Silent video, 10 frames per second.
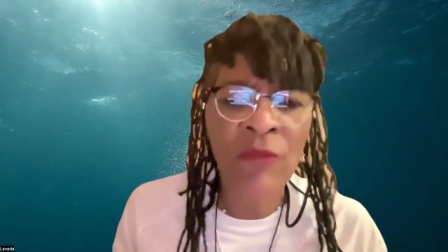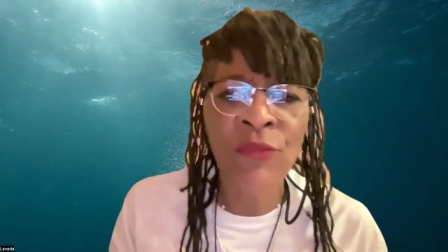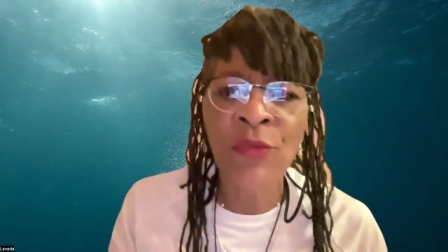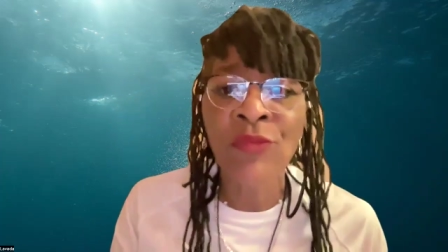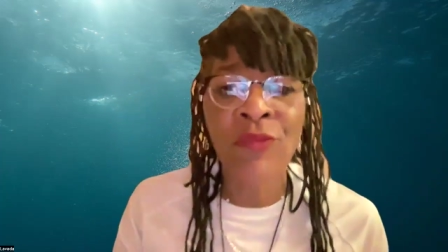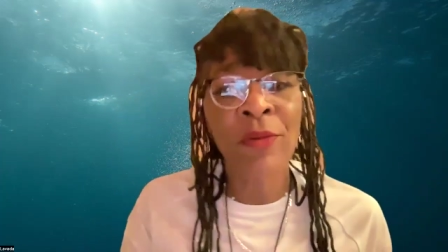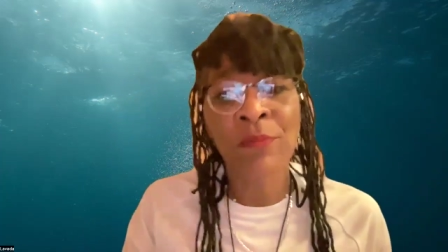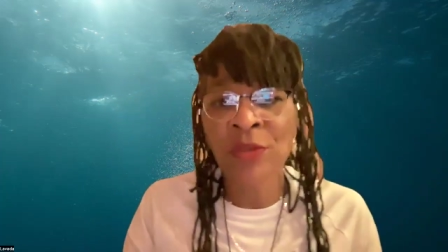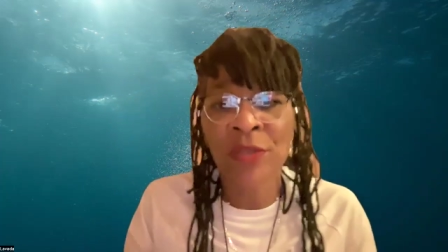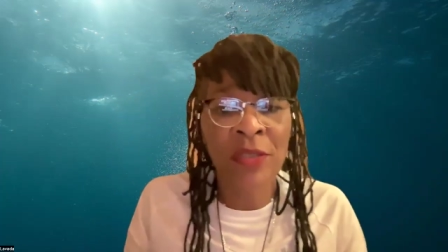That root
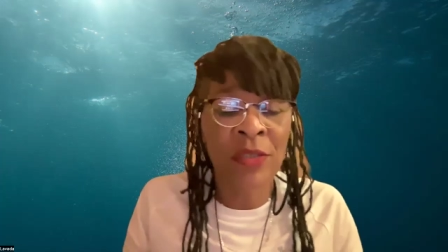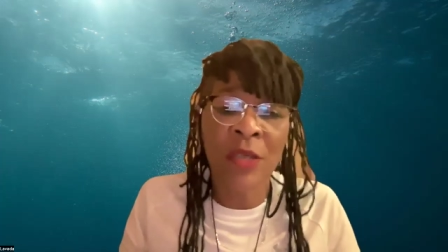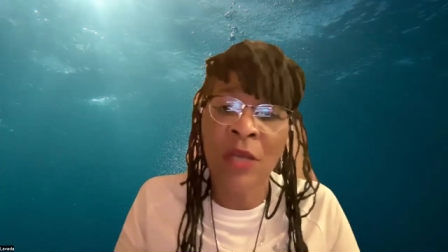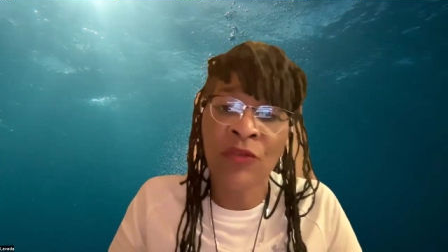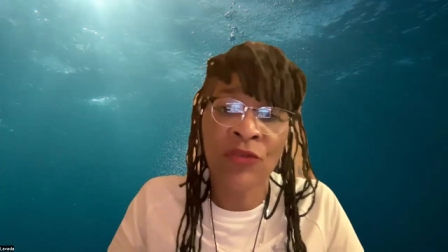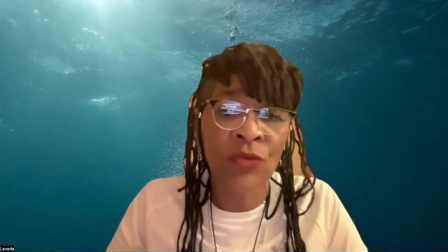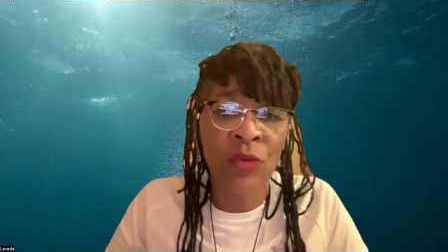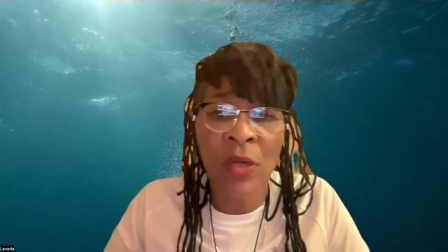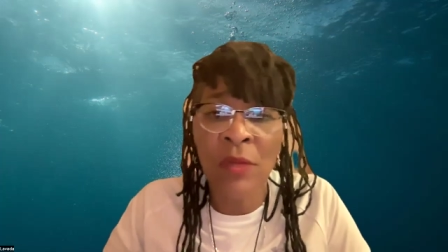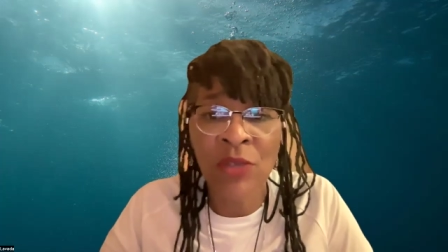represents
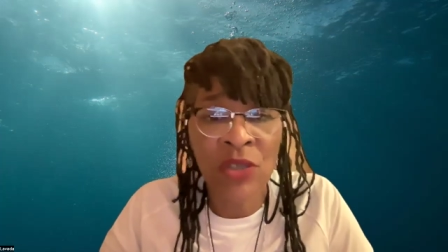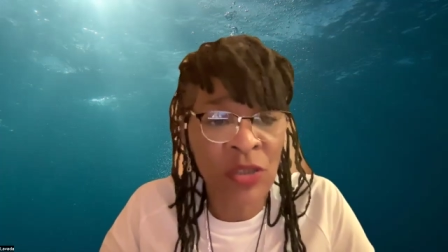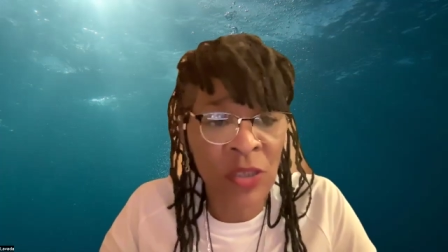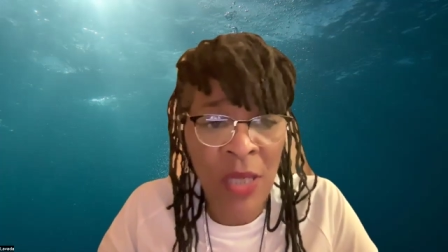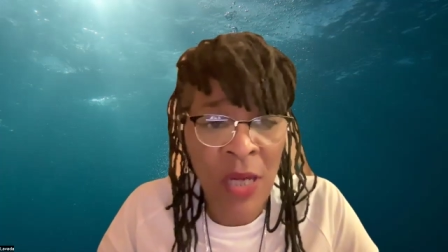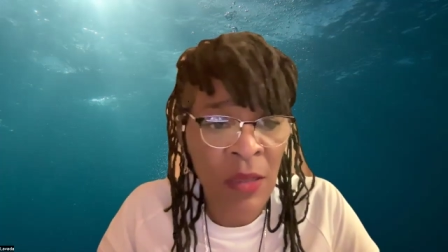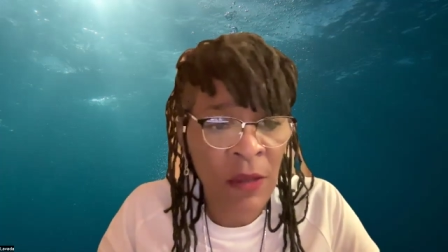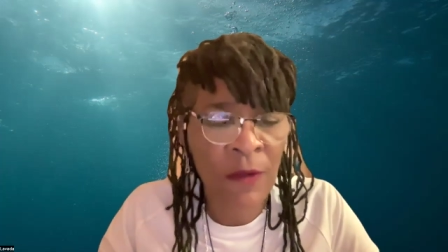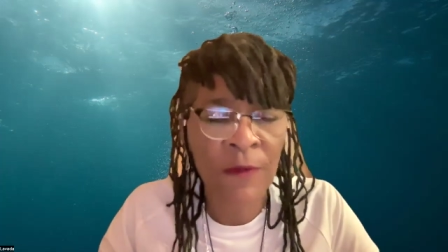Yeshua HaMashiach.